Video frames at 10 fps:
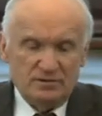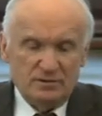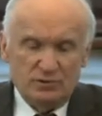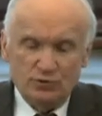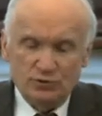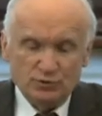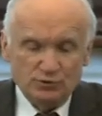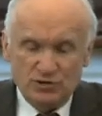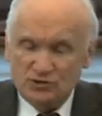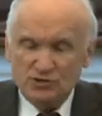It is
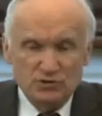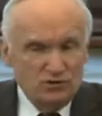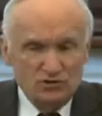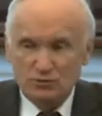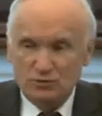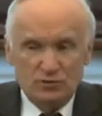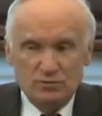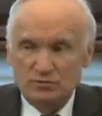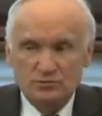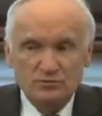not
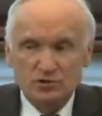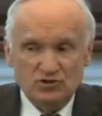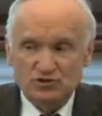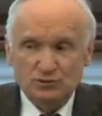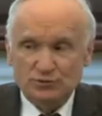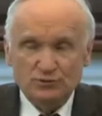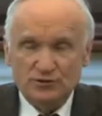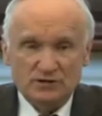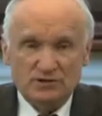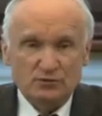sinful, but
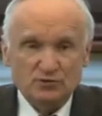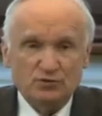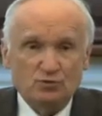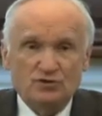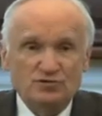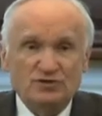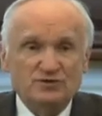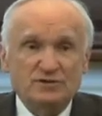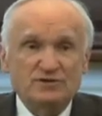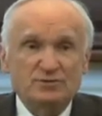it is
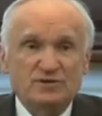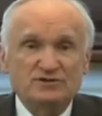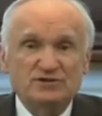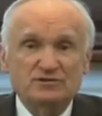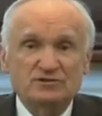not a